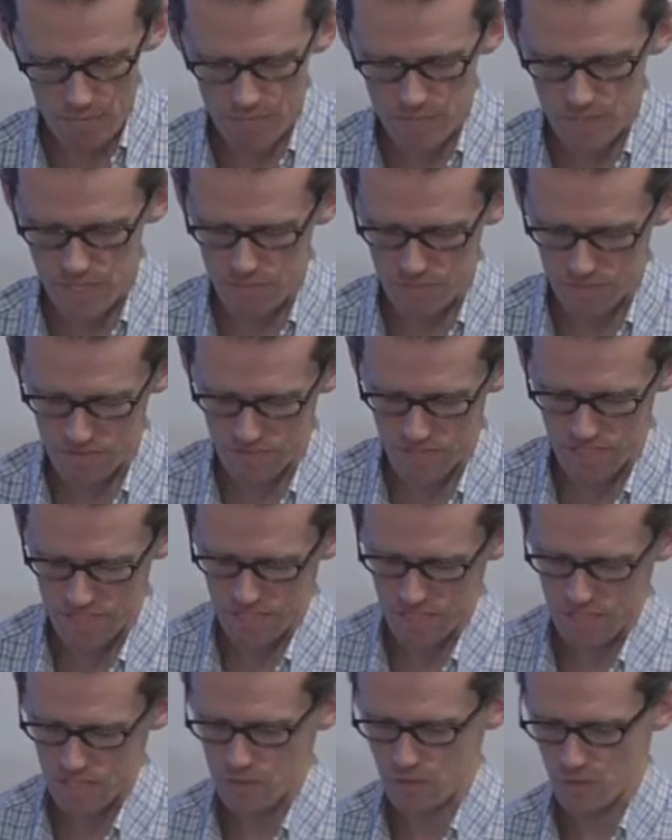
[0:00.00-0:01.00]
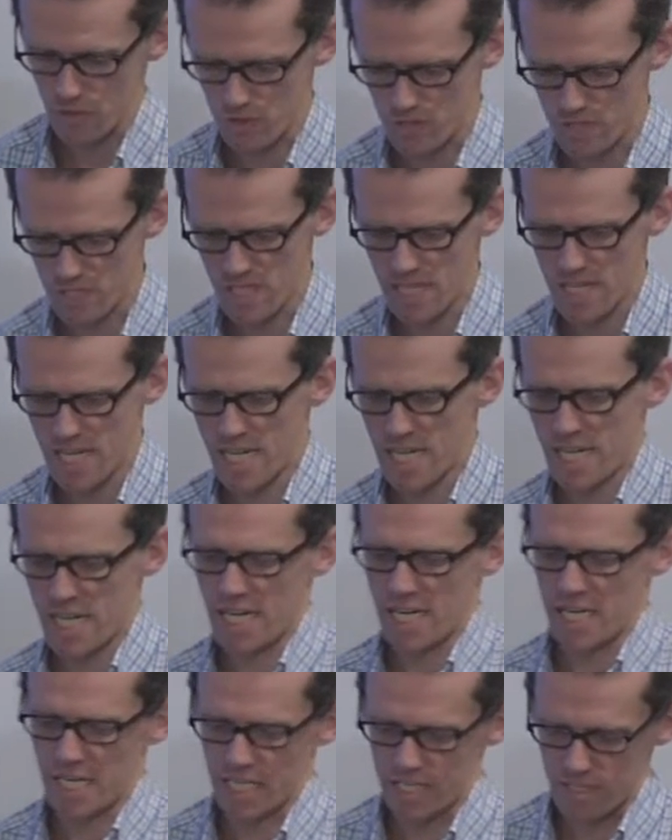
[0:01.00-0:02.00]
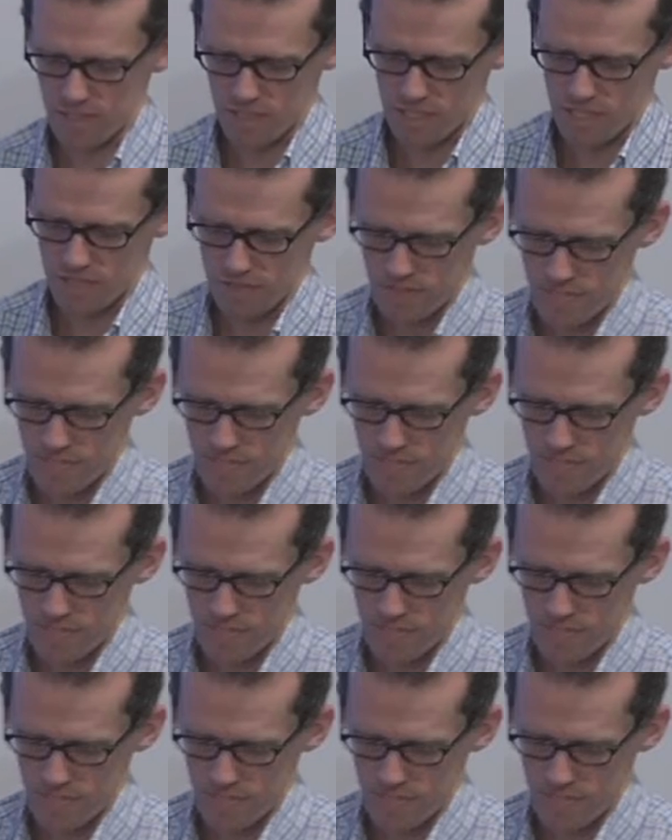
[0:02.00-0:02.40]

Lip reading: Simplifying the source, I got so